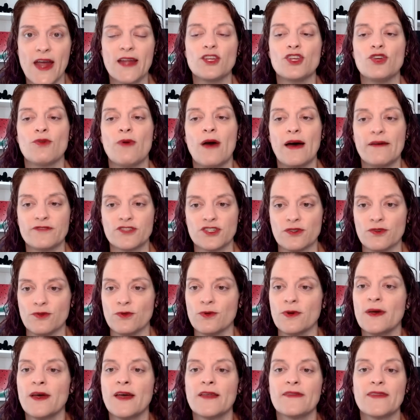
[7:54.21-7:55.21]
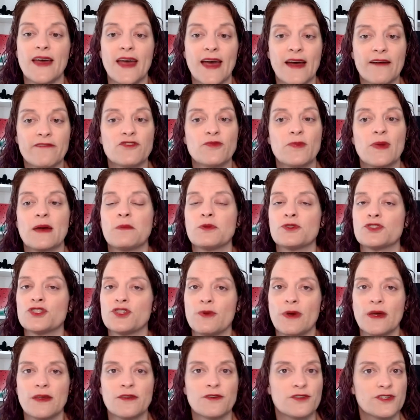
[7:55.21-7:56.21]
They have to be able to
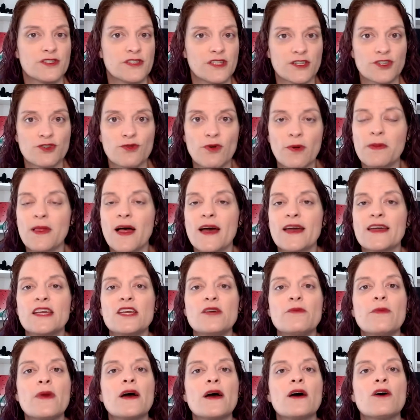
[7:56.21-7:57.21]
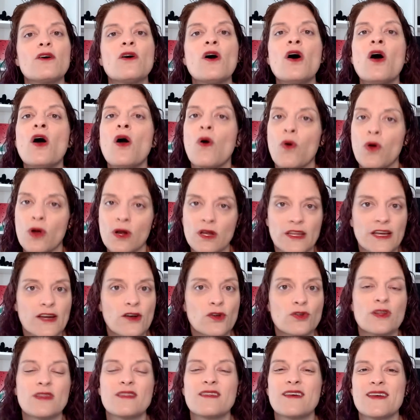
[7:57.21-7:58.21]
either send a reply email or click
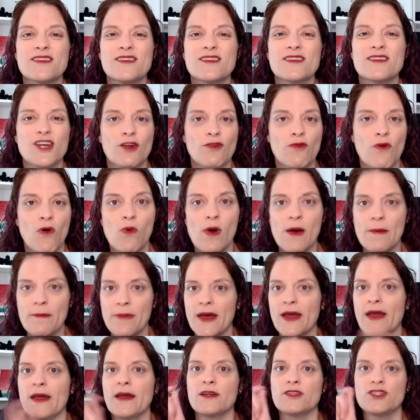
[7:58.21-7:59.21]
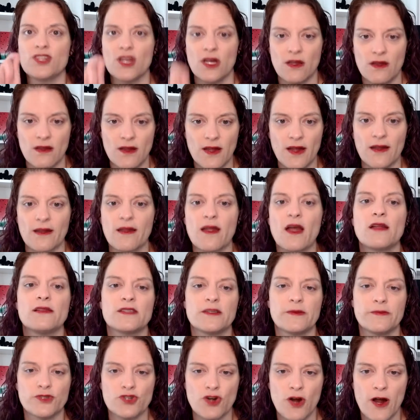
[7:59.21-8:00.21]
on a link to go to a web page and
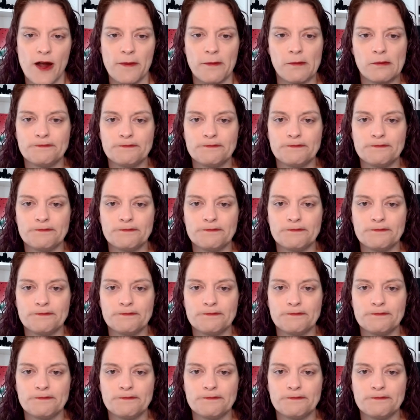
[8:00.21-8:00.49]
unsubscribe.